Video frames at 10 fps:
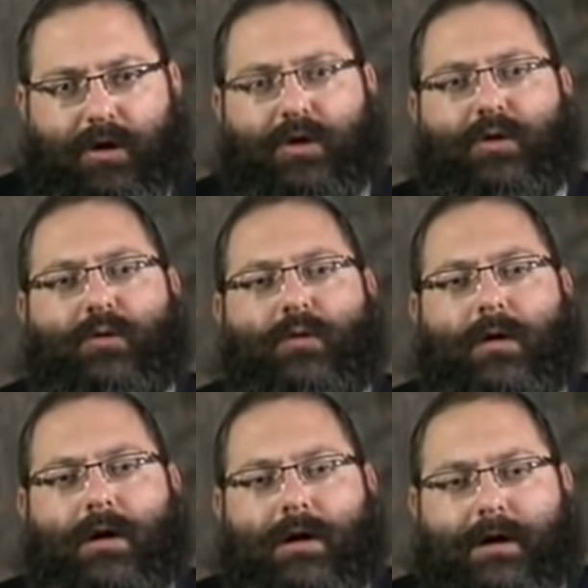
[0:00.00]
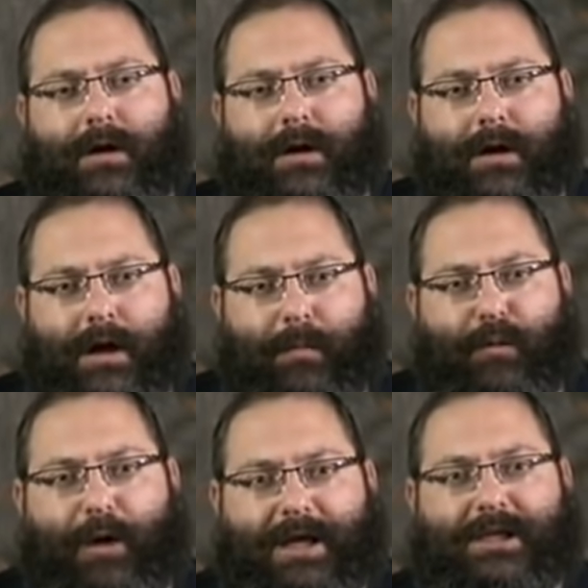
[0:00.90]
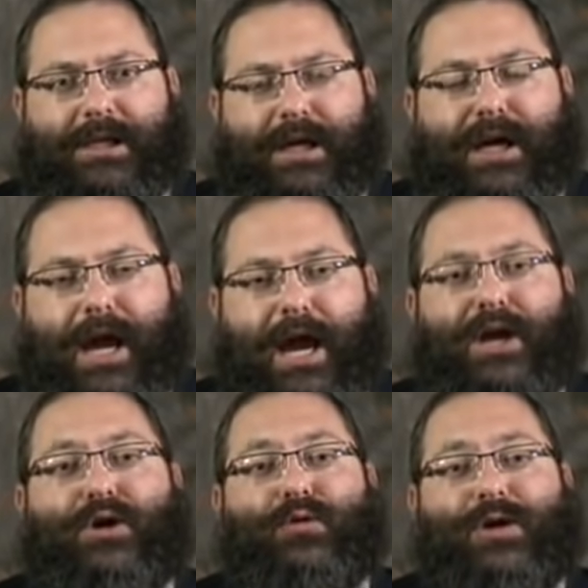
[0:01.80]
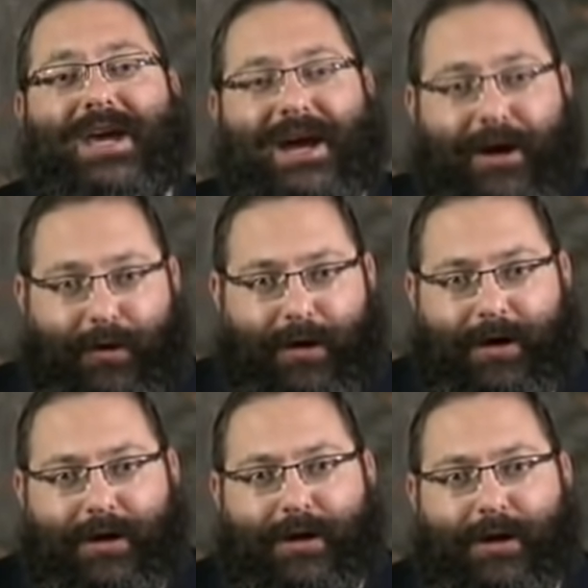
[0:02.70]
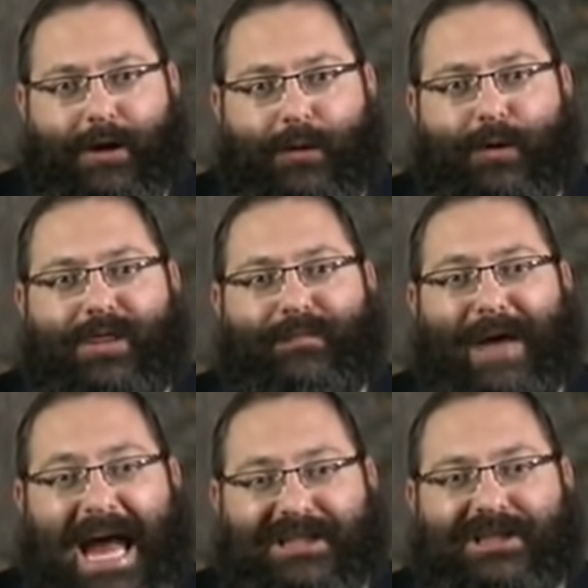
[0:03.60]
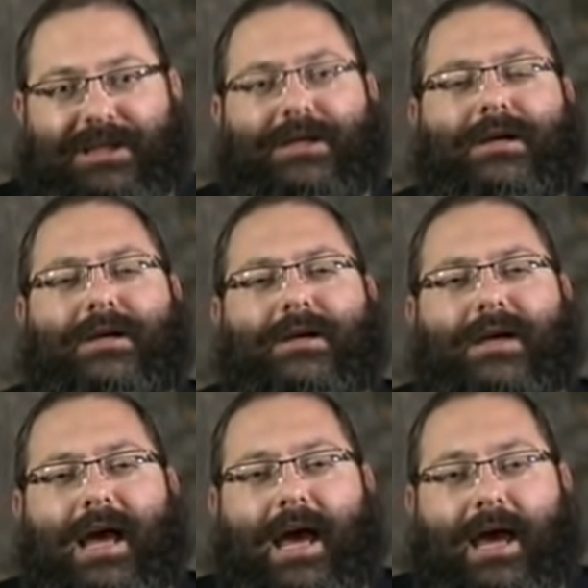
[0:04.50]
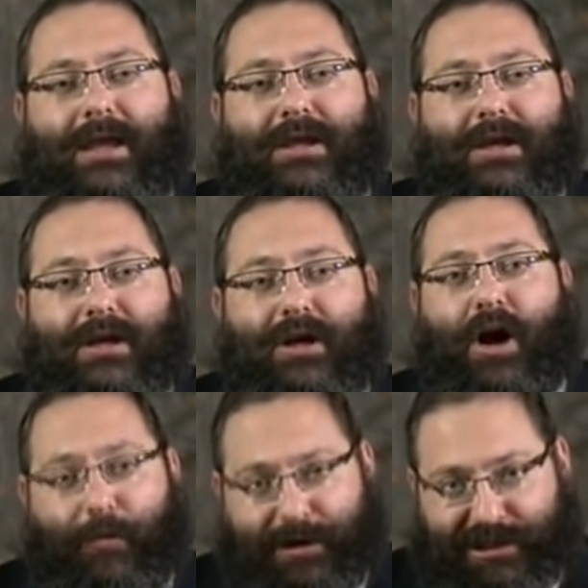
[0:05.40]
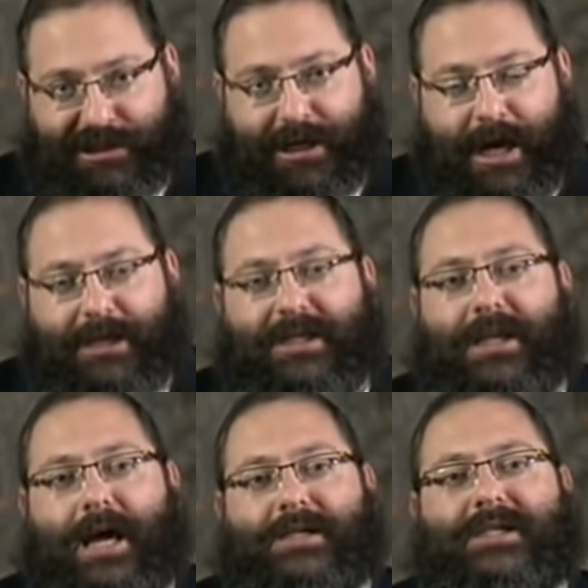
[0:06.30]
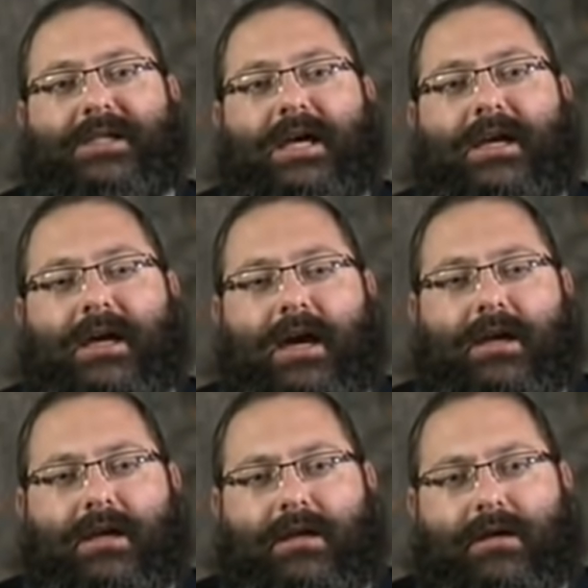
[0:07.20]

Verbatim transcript: to embracing a new year with passion and courage. Tonight's class is dedicated